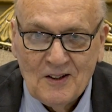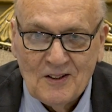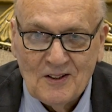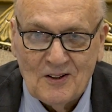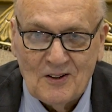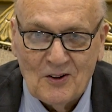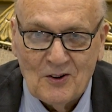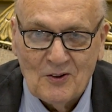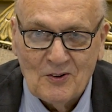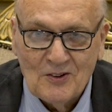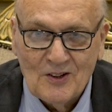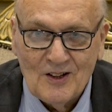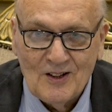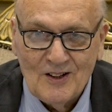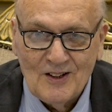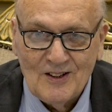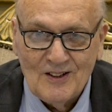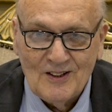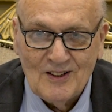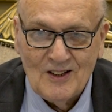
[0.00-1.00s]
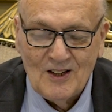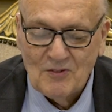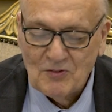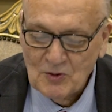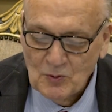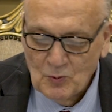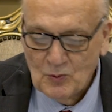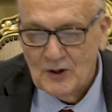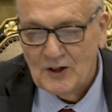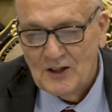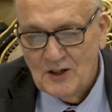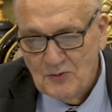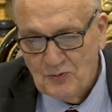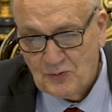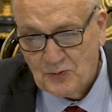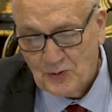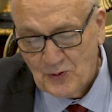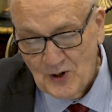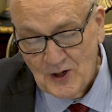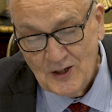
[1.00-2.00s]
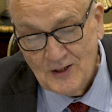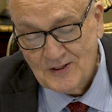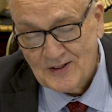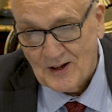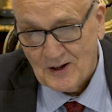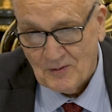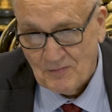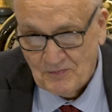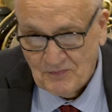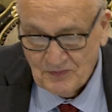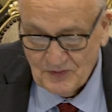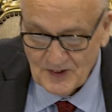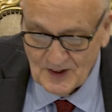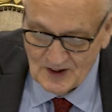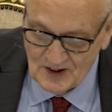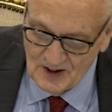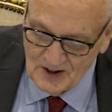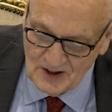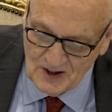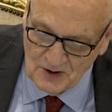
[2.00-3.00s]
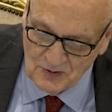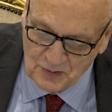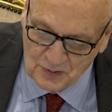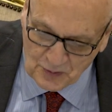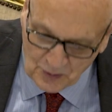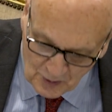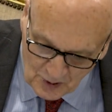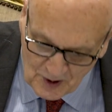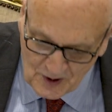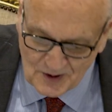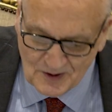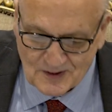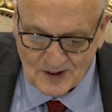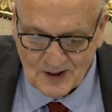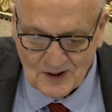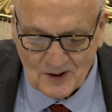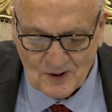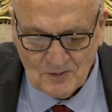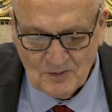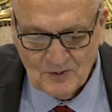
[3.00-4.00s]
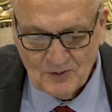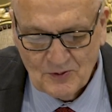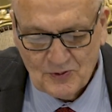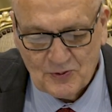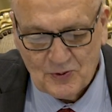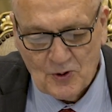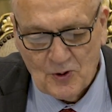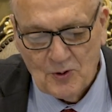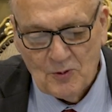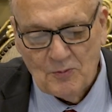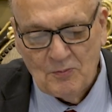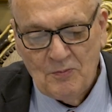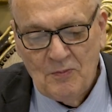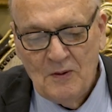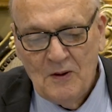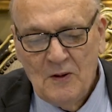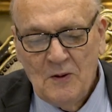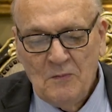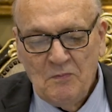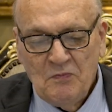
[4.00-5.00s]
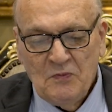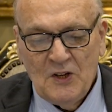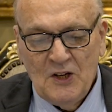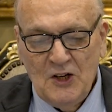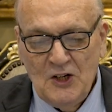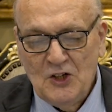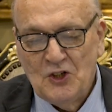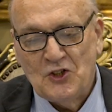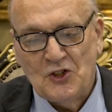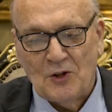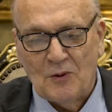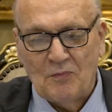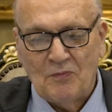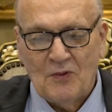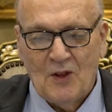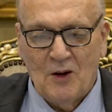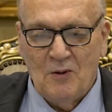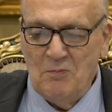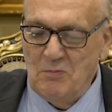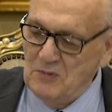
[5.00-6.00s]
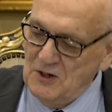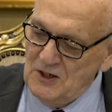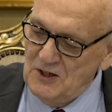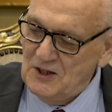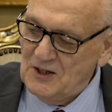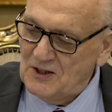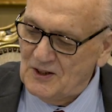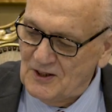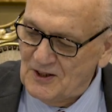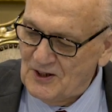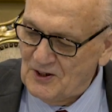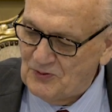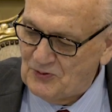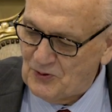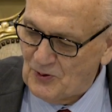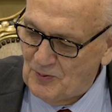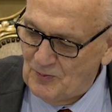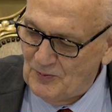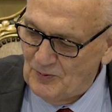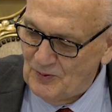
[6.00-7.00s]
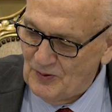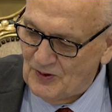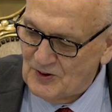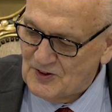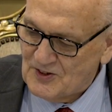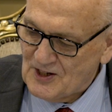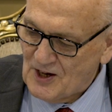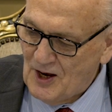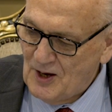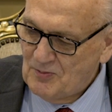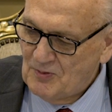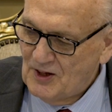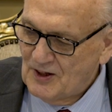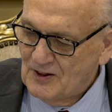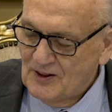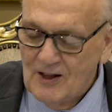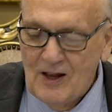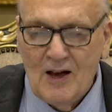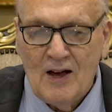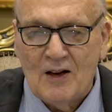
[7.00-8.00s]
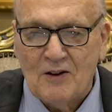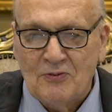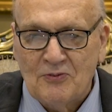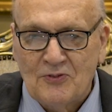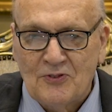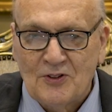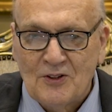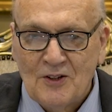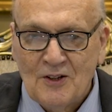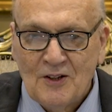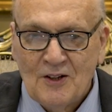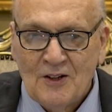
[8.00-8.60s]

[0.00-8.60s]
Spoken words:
You know, even when he freed them, he freed them from Egypt. Immediately from the time they left,